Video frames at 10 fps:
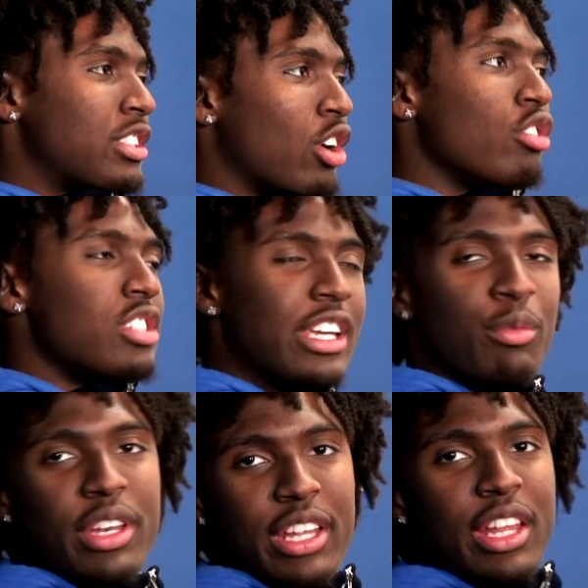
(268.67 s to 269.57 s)
the whole
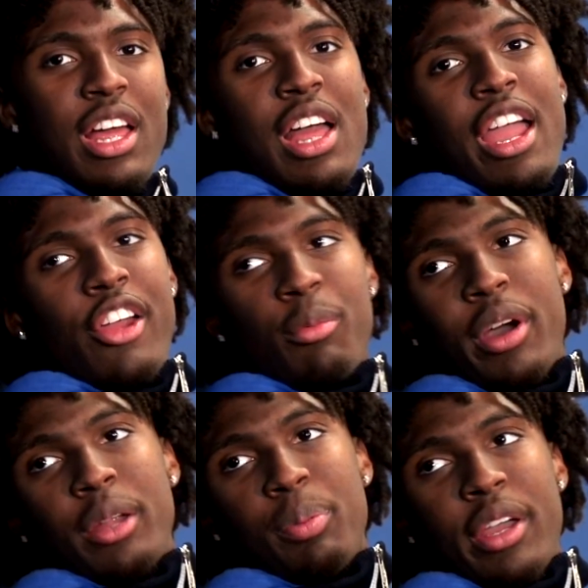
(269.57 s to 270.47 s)
team, we need
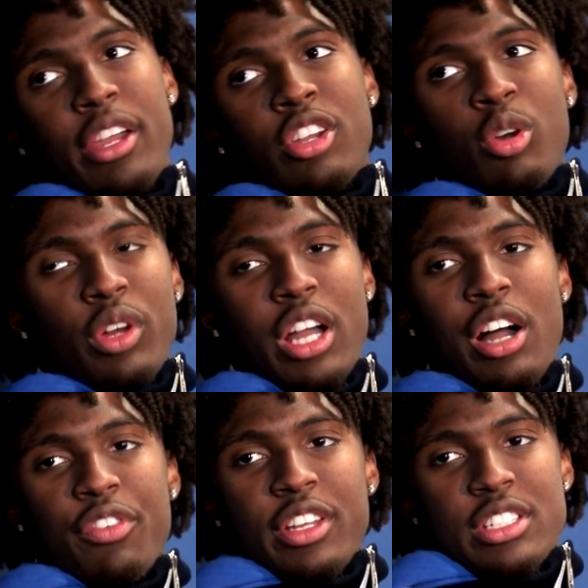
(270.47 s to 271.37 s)
everybody playing, you know, with
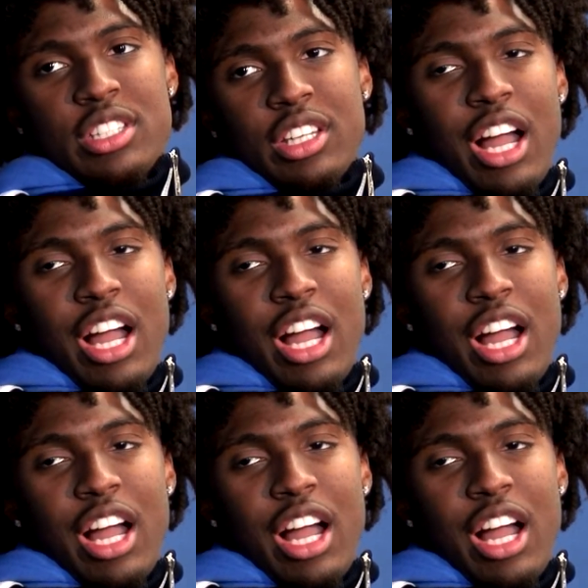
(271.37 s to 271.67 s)
confidence.